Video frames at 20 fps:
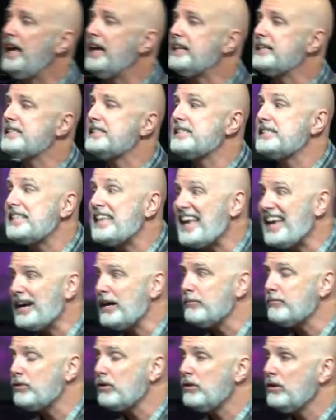
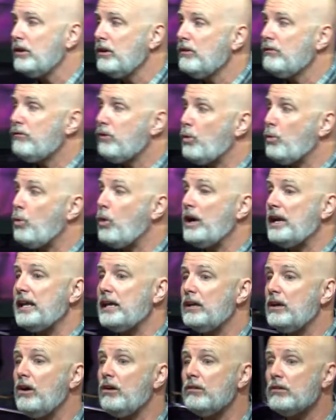except for what
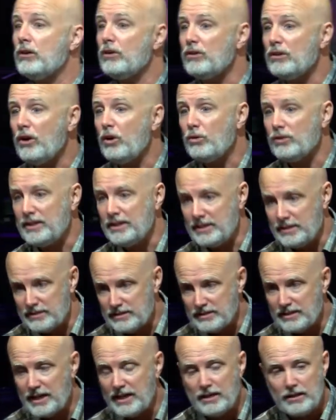had gone on on the
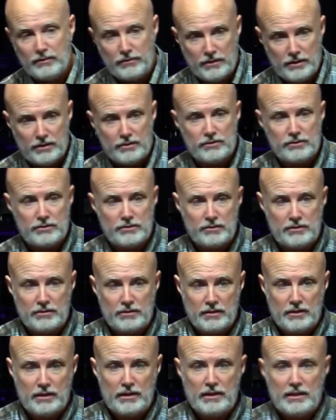inside of us.
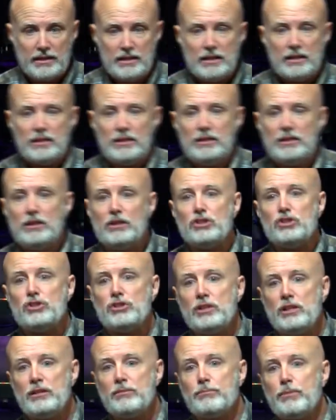The
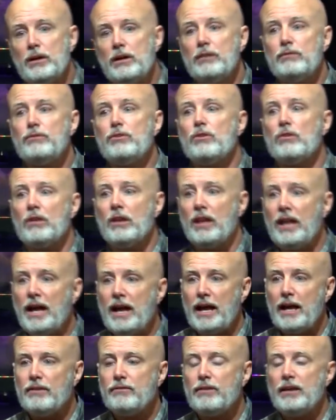ship of your
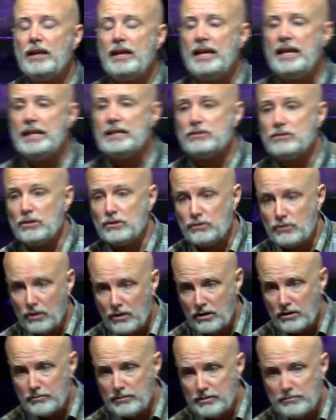life is
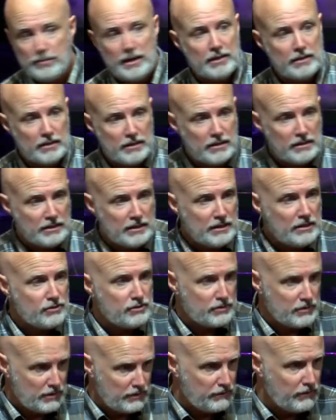determined by the
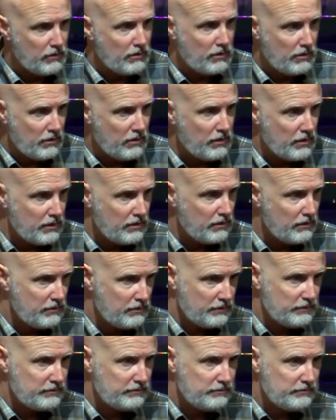condition of your heart.
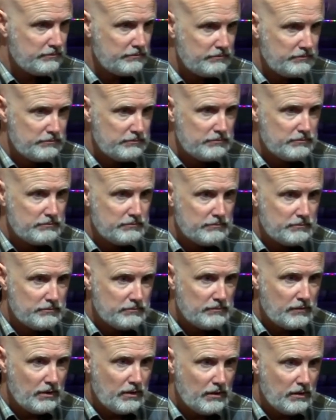
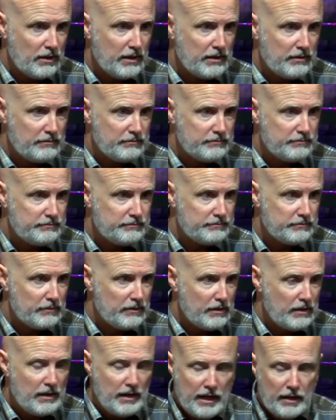All right?
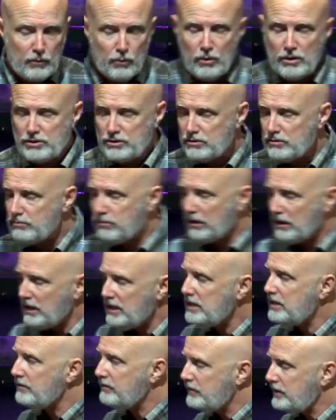And what you
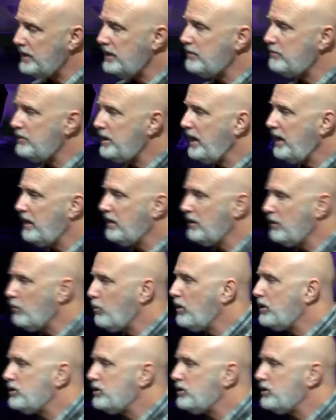believe deep down and